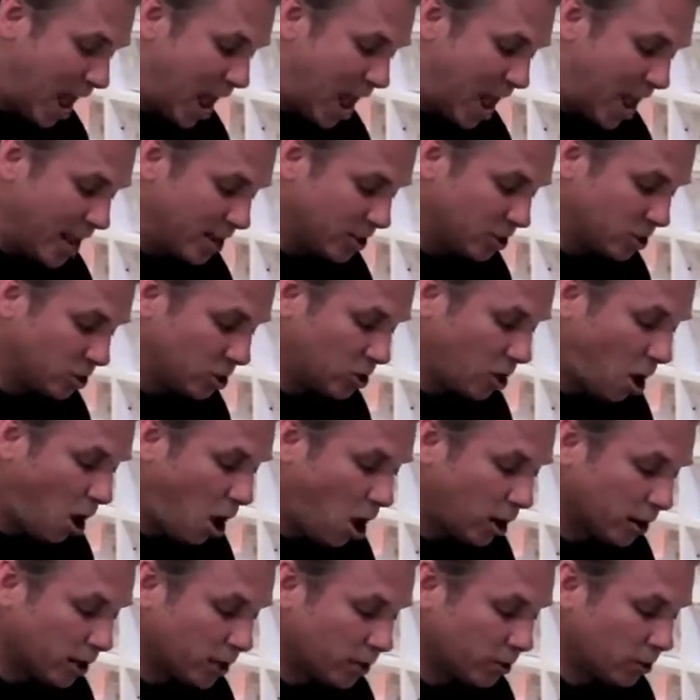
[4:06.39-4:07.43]
eggs
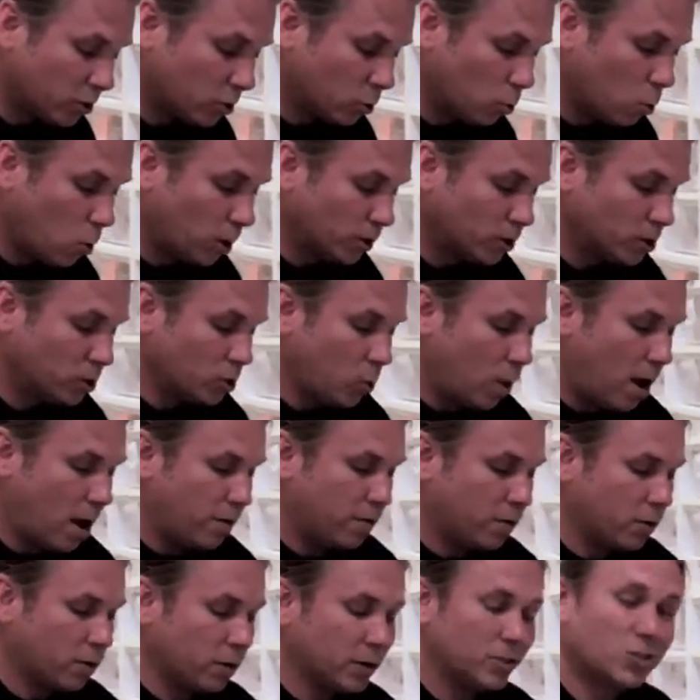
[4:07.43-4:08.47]
caught in her
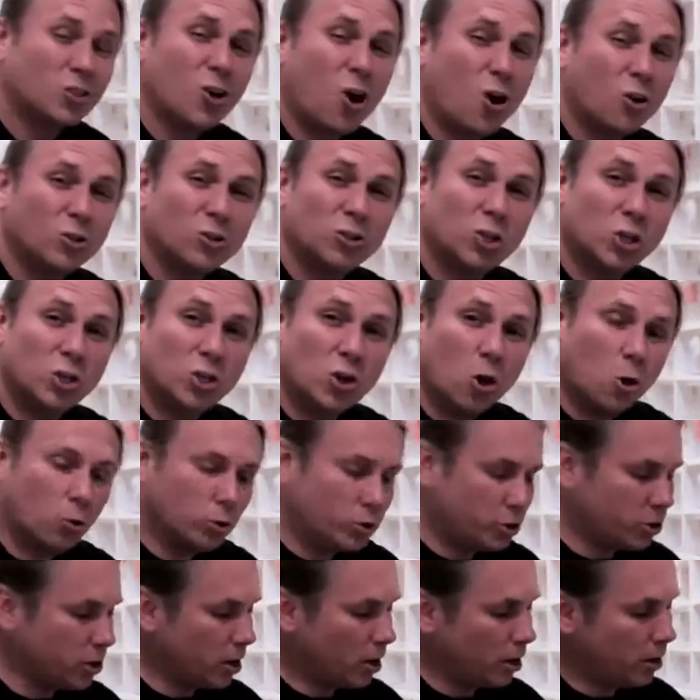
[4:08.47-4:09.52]
whatsoever. It's called
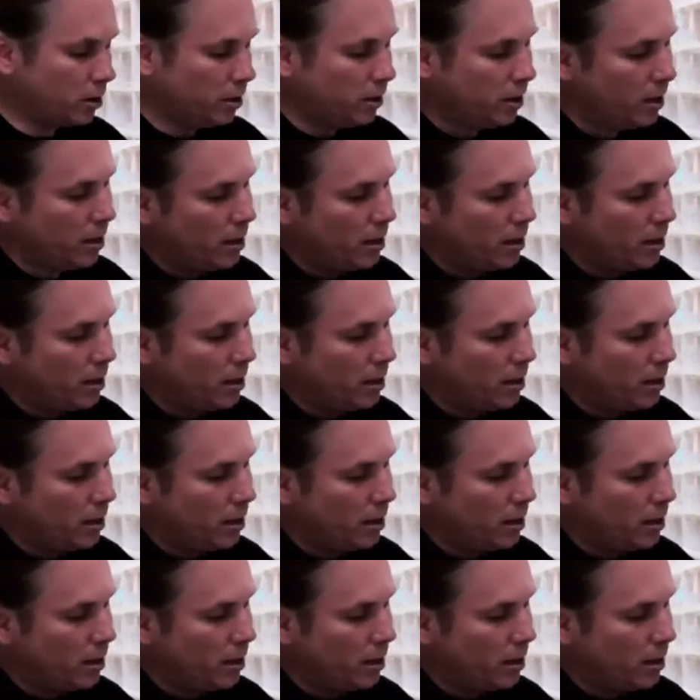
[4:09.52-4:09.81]
denocia.